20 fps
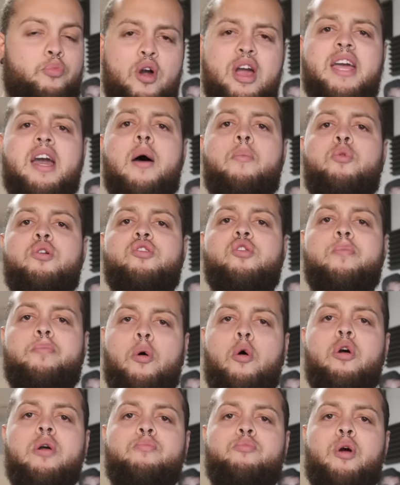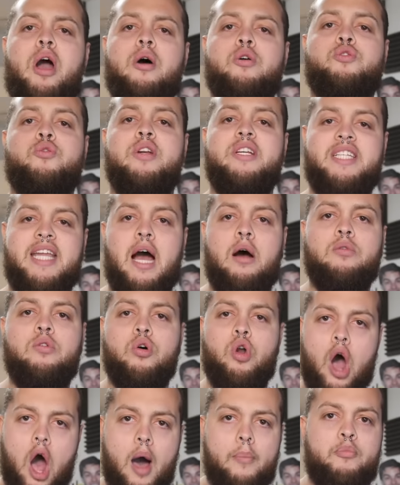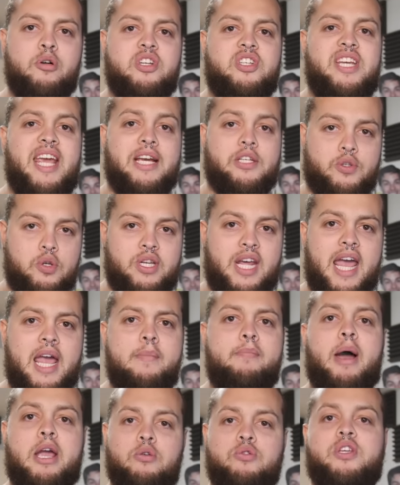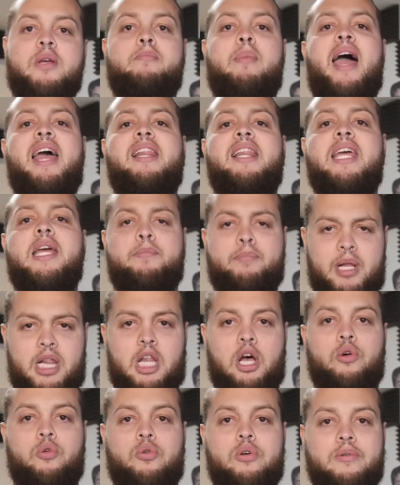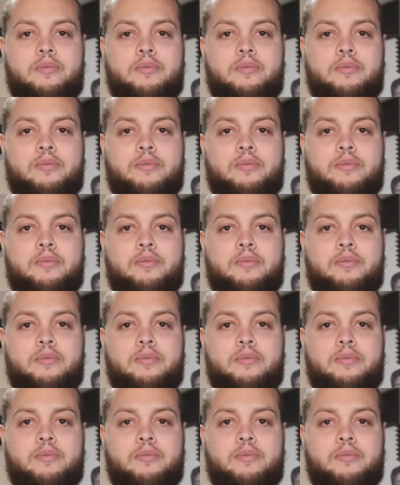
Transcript: Break up with your boring browser and download Opera GX today by using my link below.